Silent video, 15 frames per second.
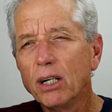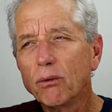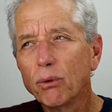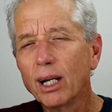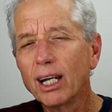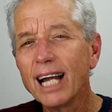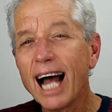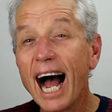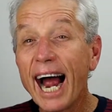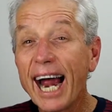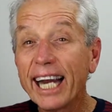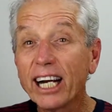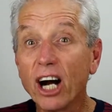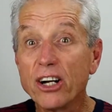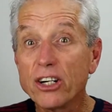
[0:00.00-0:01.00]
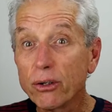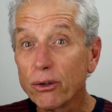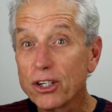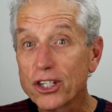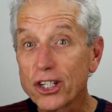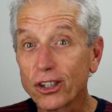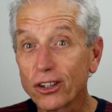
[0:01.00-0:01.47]
relying on your
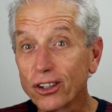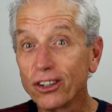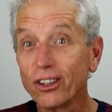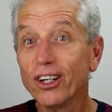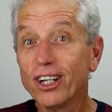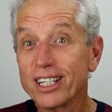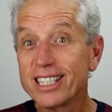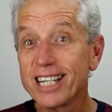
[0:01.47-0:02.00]
internal